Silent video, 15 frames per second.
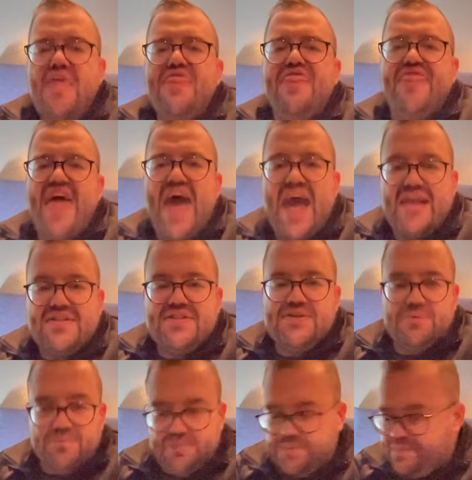That,
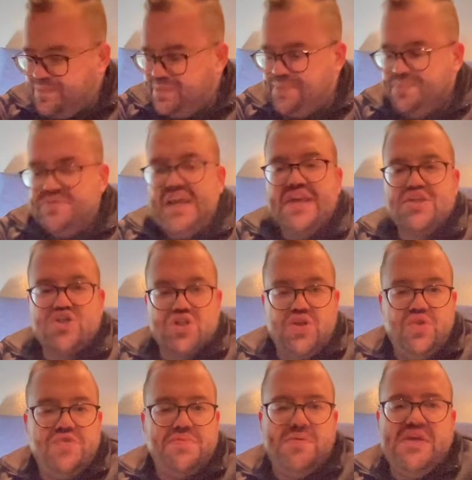
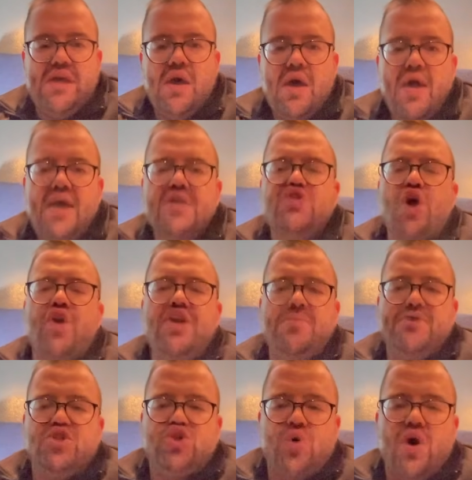is only
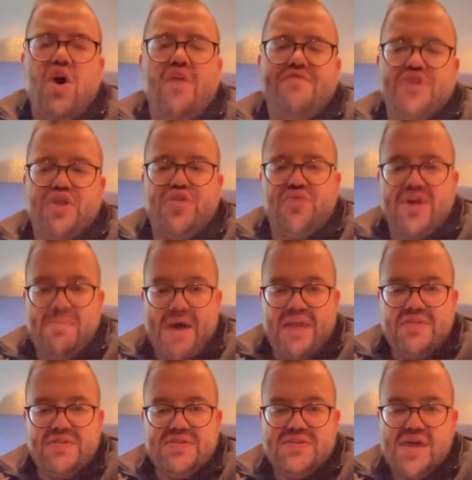mature after 3
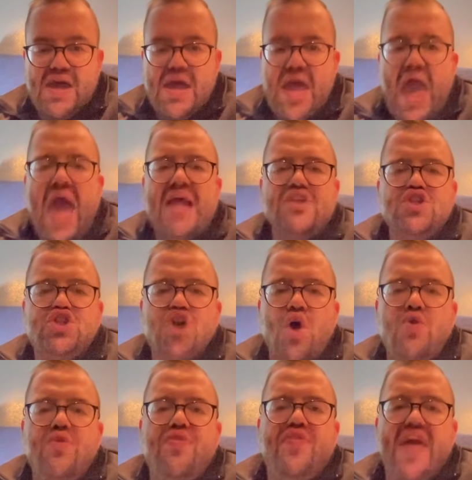months. And so
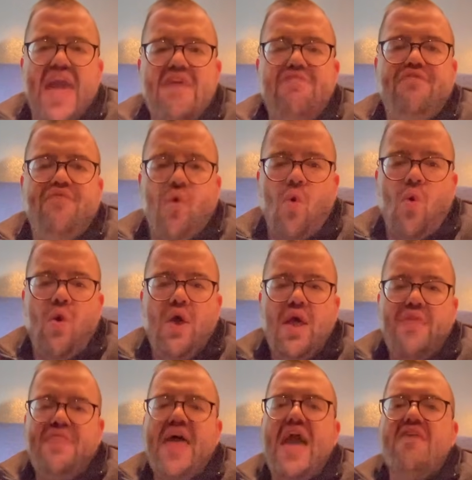therefore,
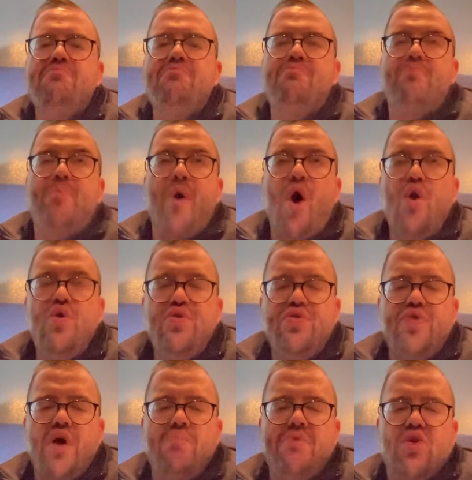
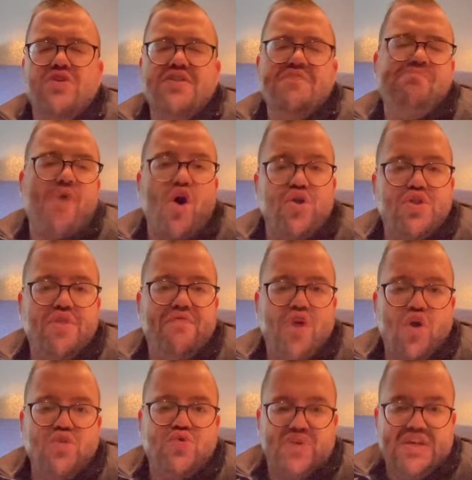because of both of
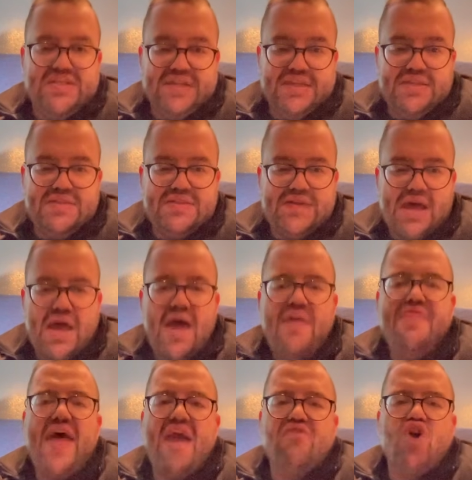those reasons,
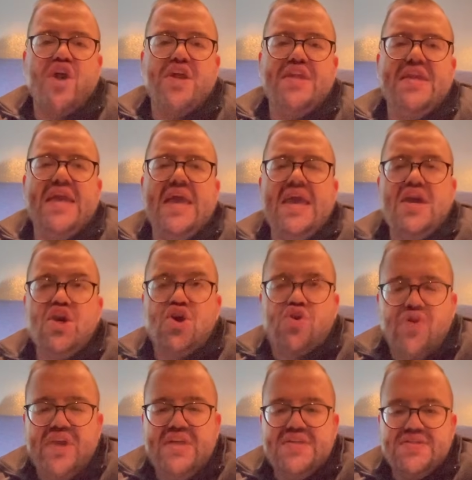they have got an
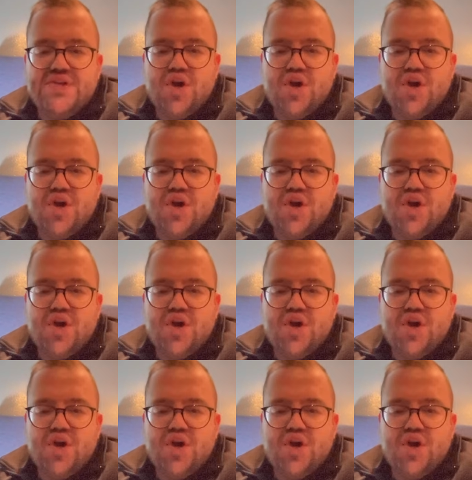increased